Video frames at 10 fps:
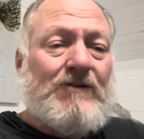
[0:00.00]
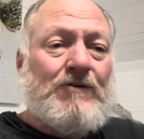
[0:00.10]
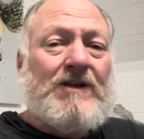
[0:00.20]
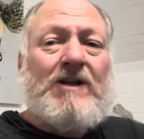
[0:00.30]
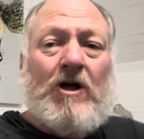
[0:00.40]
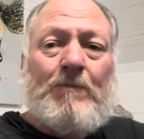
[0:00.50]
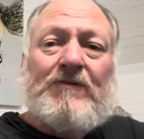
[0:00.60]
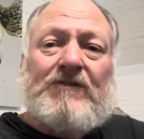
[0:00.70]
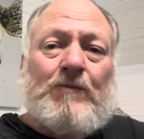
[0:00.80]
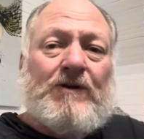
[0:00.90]
you need help or
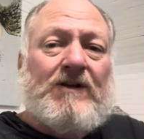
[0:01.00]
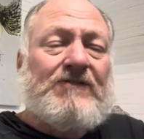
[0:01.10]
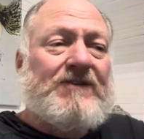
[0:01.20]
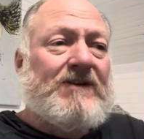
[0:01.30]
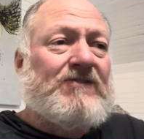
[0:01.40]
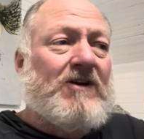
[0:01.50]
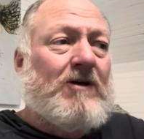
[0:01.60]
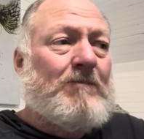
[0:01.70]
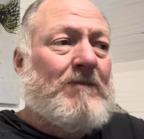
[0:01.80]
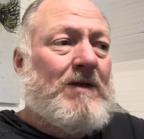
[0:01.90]
someone else needs
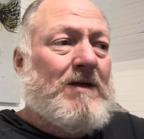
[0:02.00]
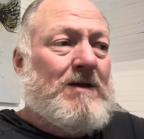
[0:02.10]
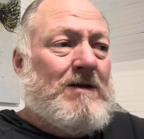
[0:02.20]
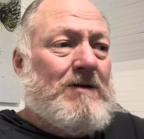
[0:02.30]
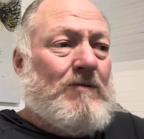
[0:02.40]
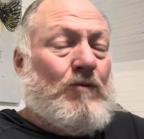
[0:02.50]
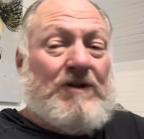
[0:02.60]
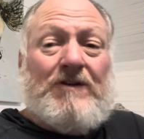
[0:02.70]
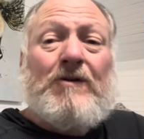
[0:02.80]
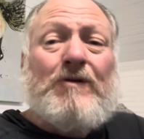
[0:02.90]
help. What
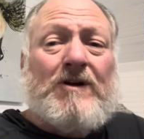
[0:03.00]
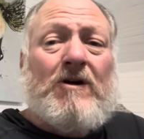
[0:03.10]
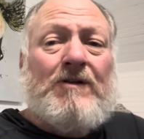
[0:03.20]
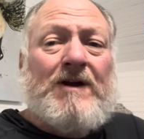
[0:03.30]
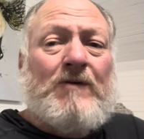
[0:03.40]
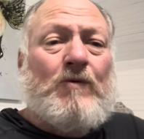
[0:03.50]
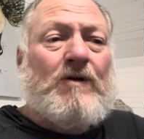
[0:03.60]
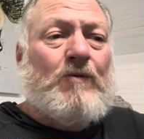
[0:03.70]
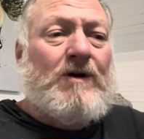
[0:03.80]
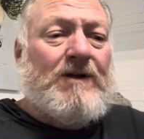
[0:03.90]
do? You call
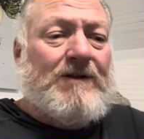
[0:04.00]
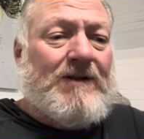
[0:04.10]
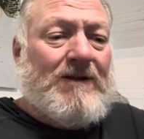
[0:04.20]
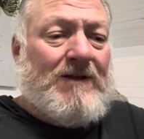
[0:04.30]
911.